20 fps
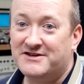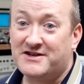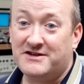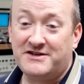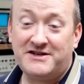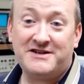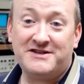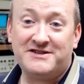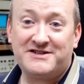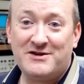so
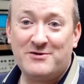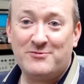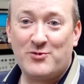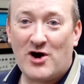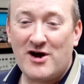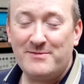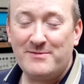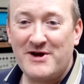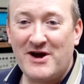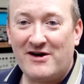that you can see the
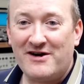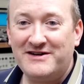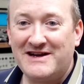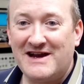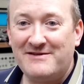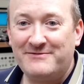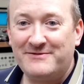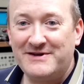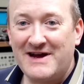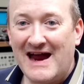why behind
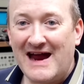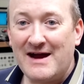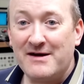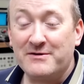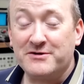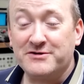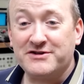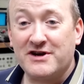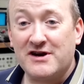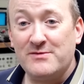every how,
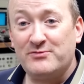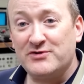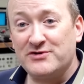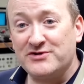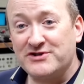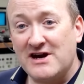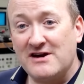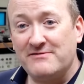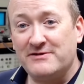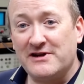because I
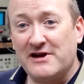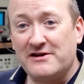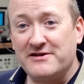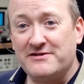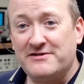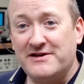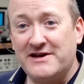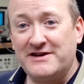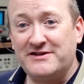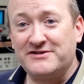brush over a lot
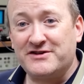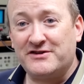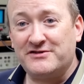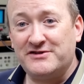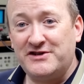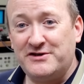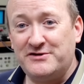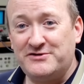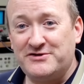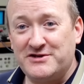of things on
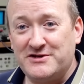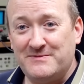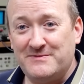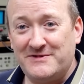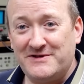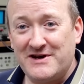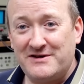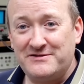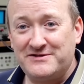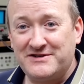the YouTube
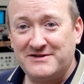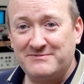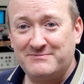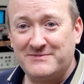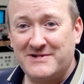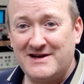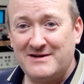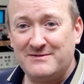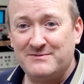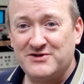videos to
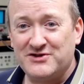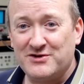keep them